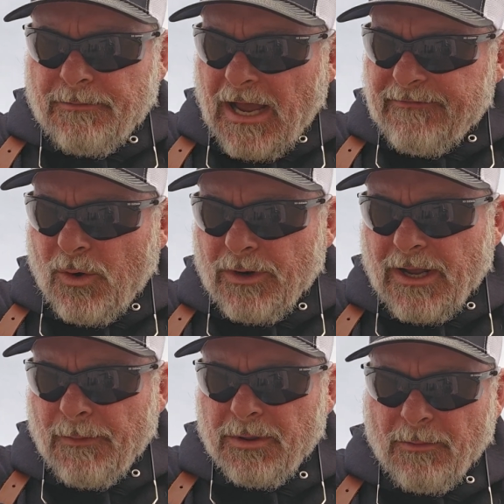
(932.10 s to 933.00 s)
I've owned a
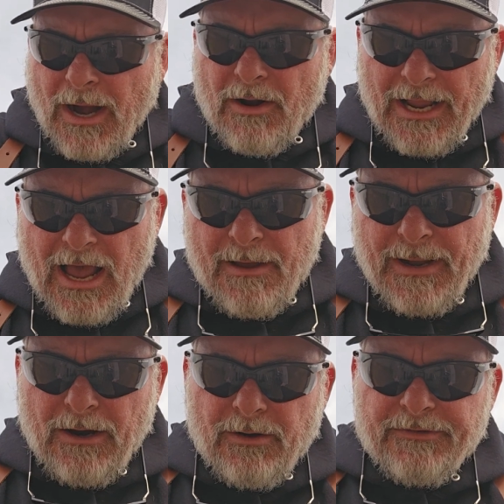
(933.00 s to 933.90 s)
couple of Browning high
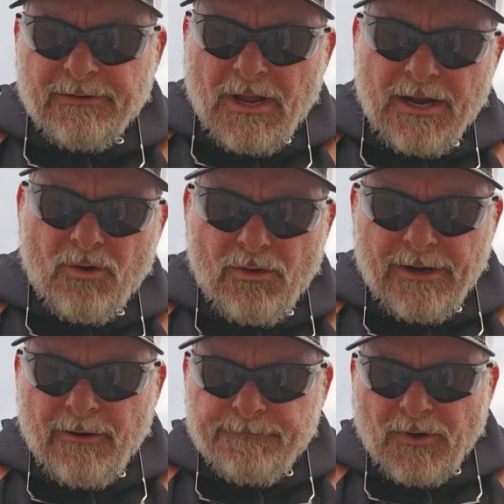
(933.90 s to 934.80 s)
powers in my
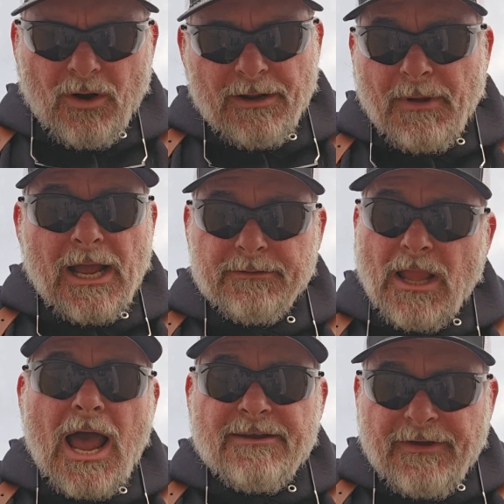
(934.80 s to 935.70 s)
career, or in my
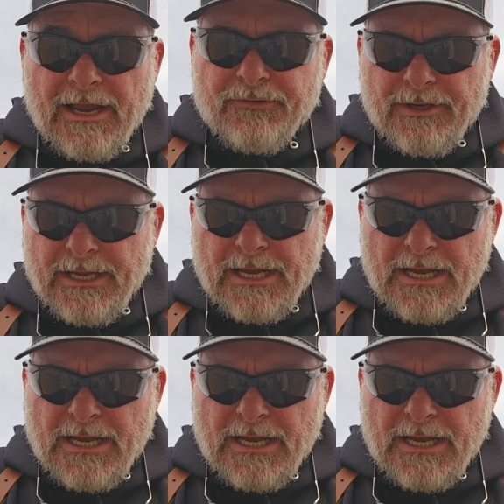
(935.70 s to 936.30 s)
life, actually.